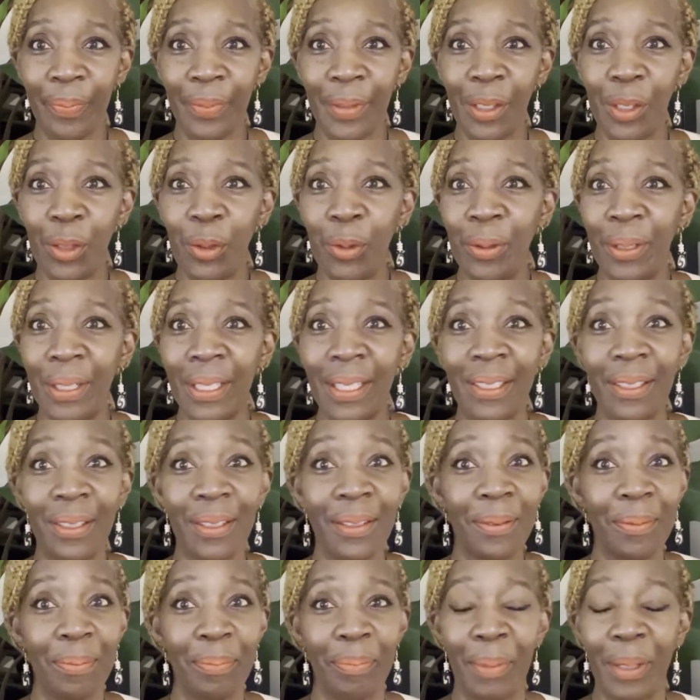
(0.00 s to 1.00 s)
you
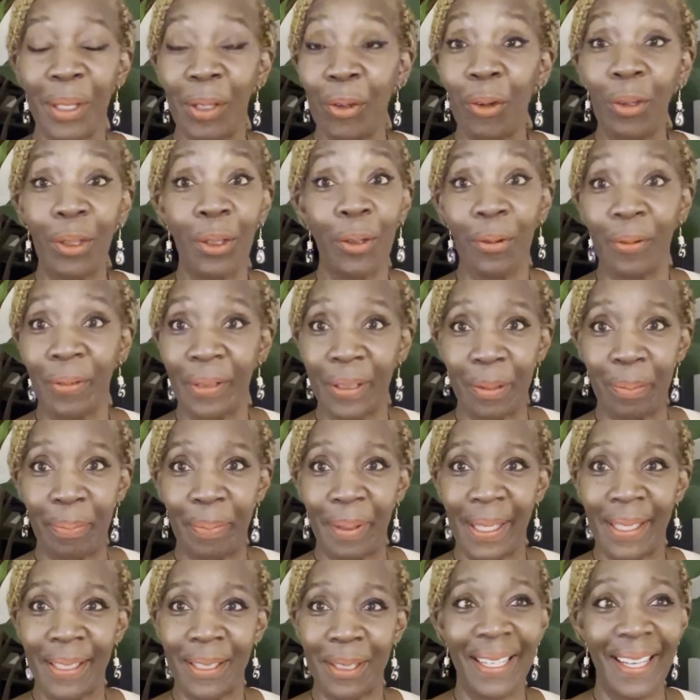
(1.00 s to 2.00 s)
can be all over the
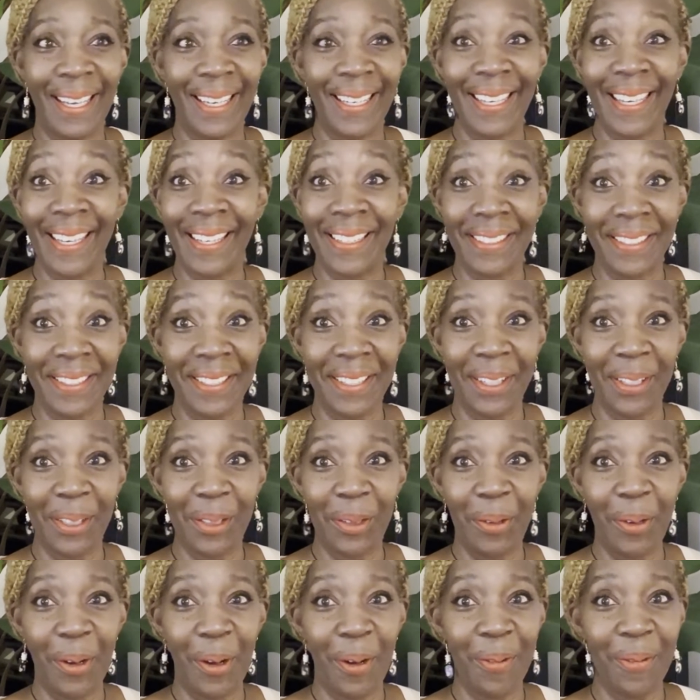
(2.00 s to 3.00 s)
place. And I can't tell
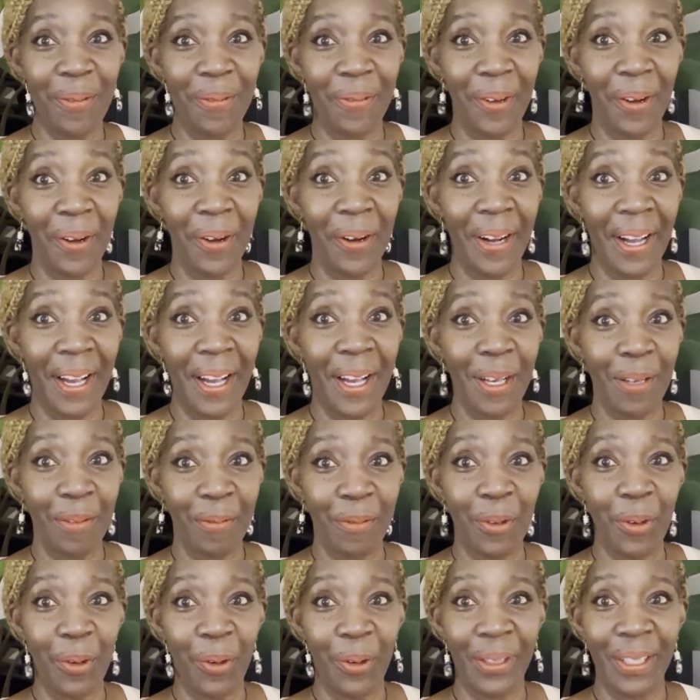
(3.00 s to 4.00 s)
you how far
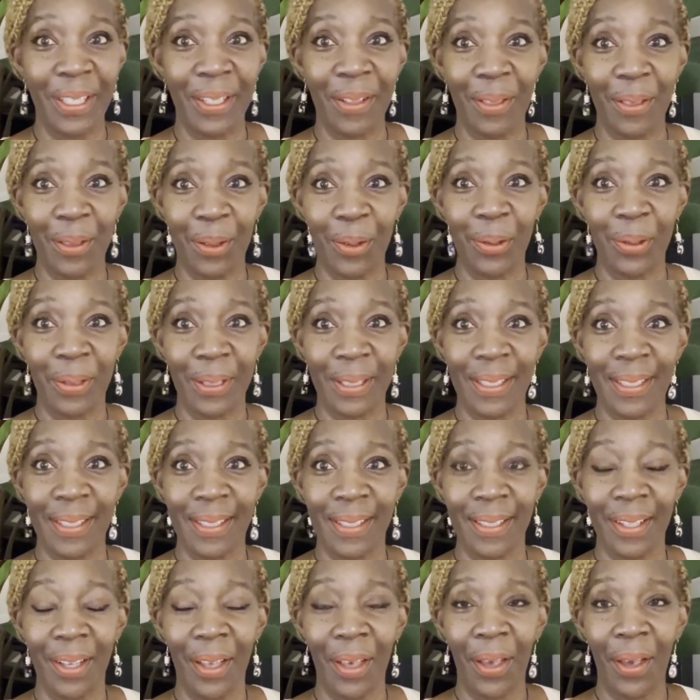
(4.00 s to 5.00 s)
I've gone in
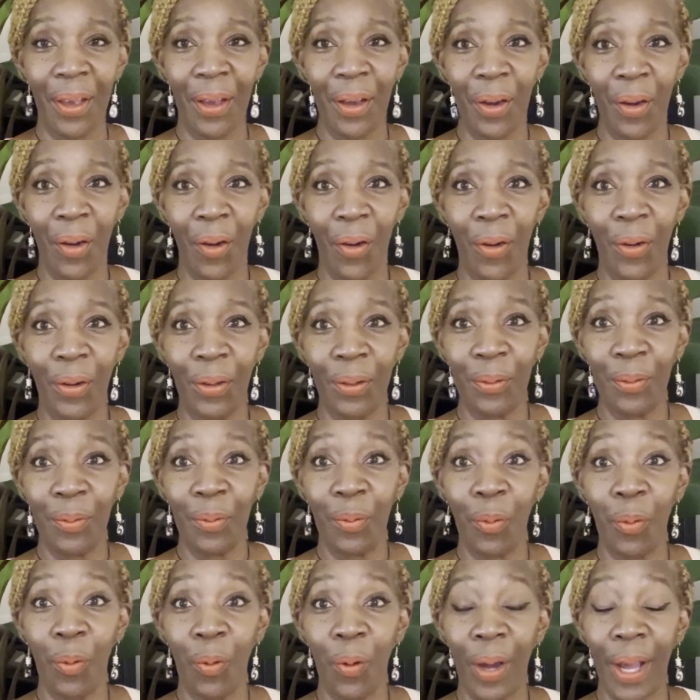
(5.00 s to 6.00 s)
thoughts
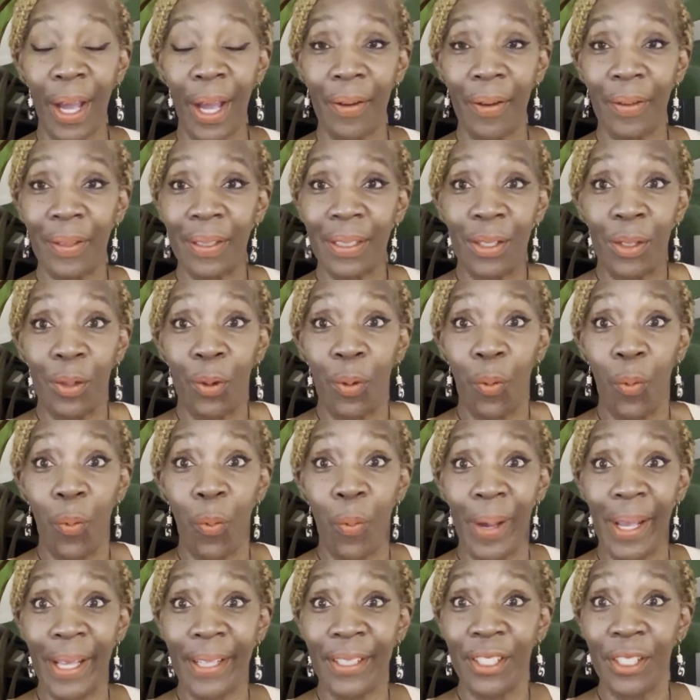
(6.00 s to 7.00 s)
on, you know,
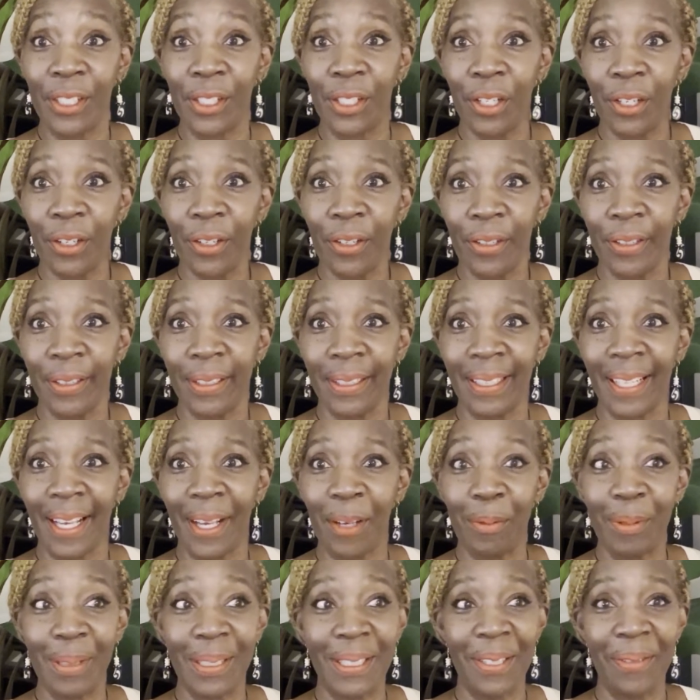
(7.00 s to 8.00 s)
where to turn.
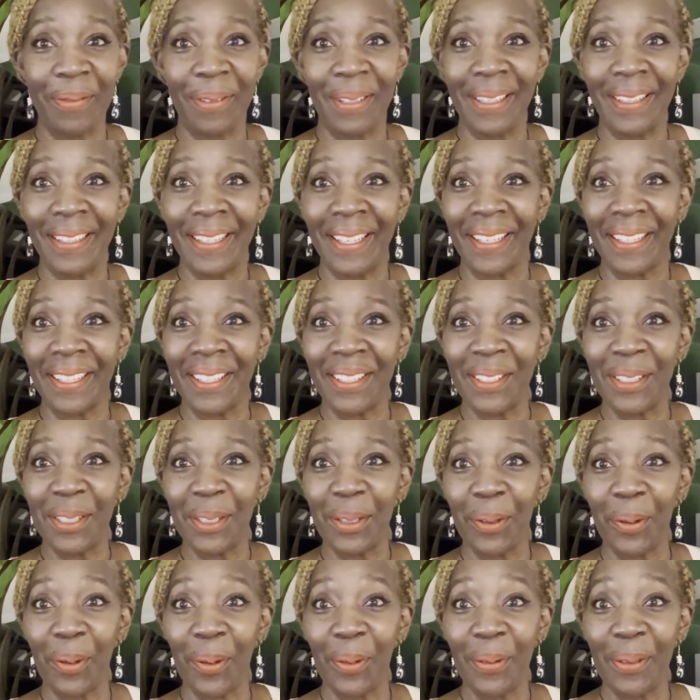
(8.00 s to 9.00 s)
I was even thinking
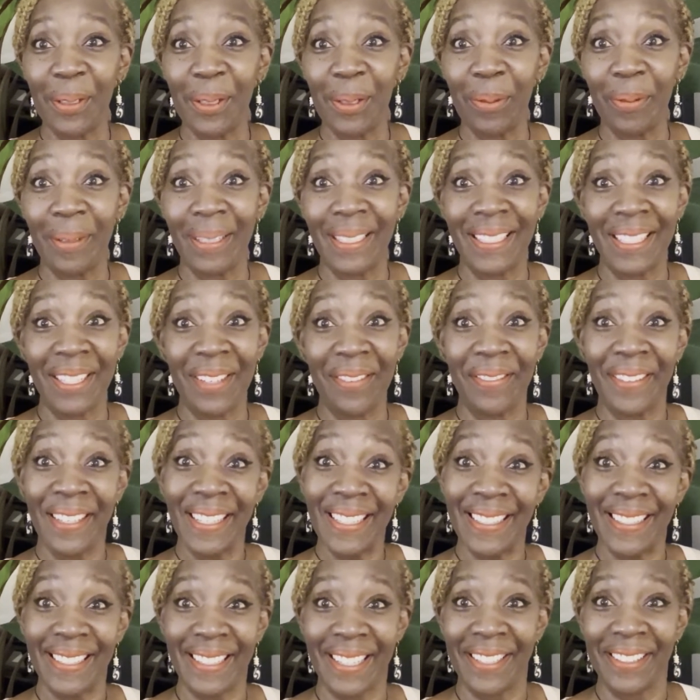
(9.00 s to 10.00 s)
to go to a
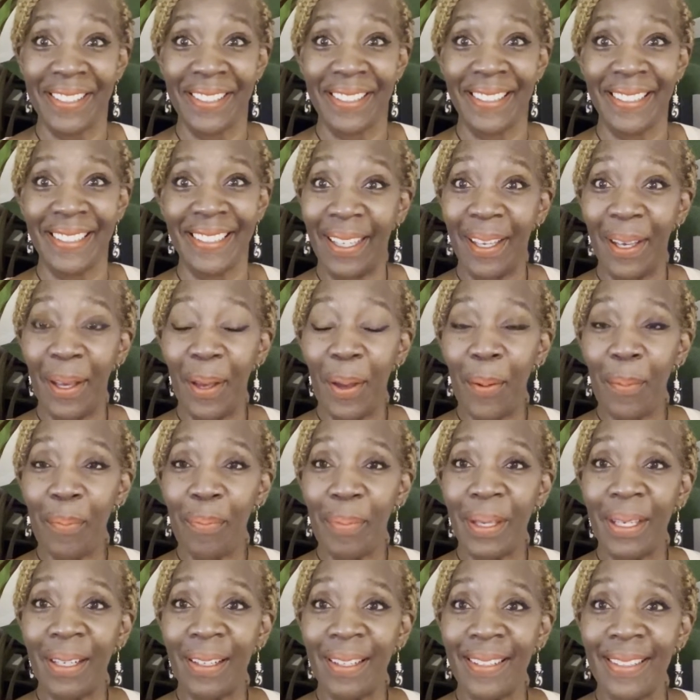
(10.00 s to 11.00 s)
TV station
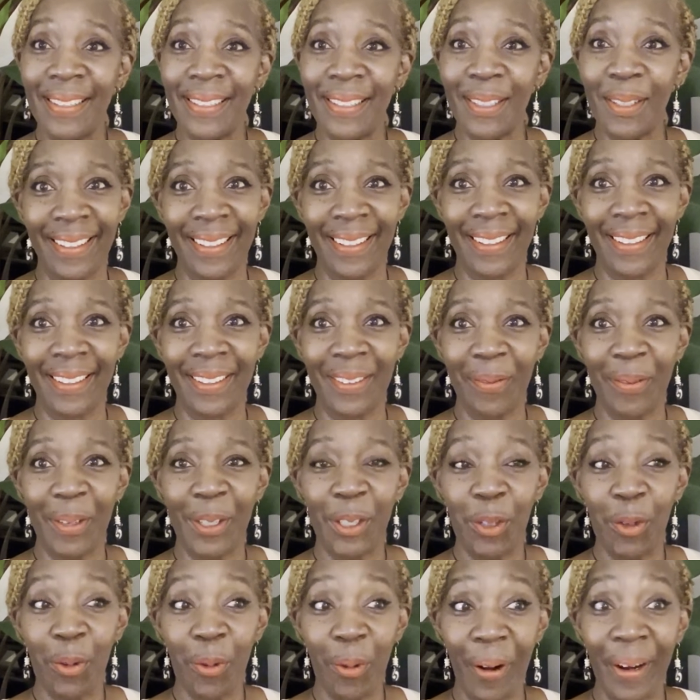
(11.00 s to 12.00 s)
because
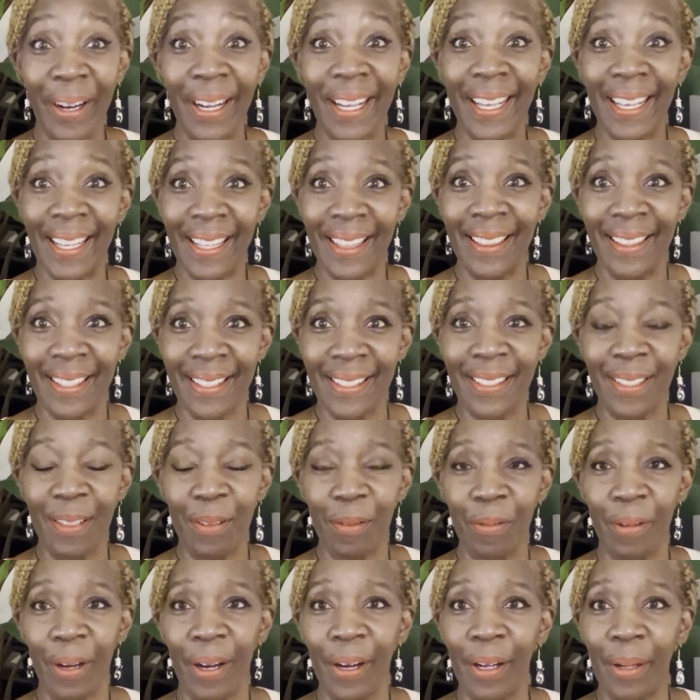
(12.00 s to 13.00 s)
when you are in this
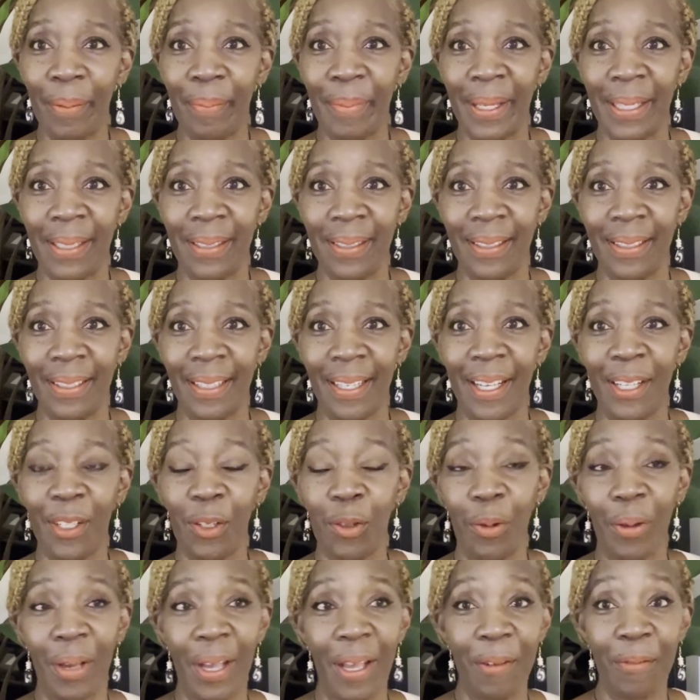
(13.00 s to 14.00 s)
environment
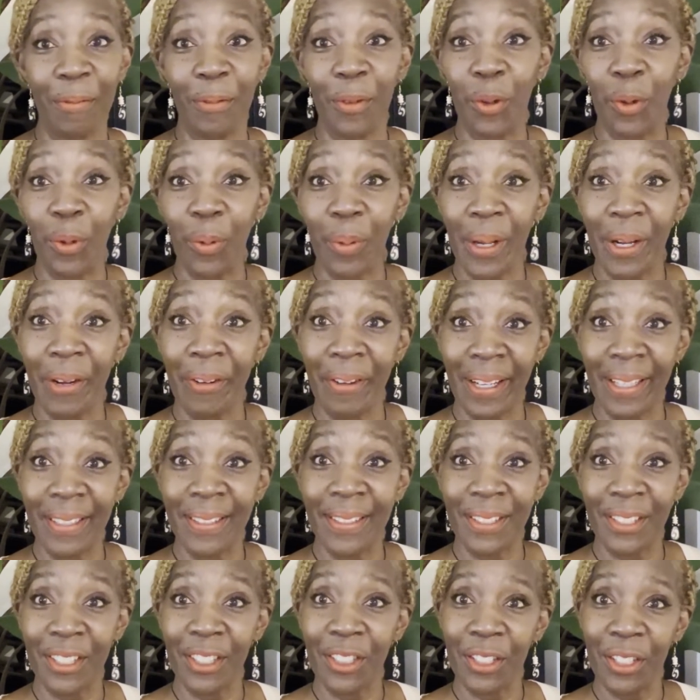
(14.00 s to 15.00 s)
and you have nowhere
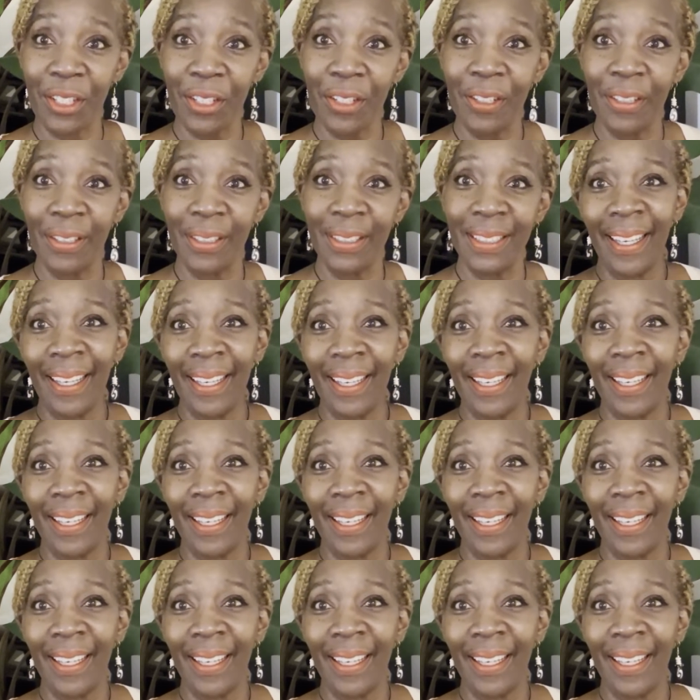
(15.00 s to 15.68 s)
else to turn,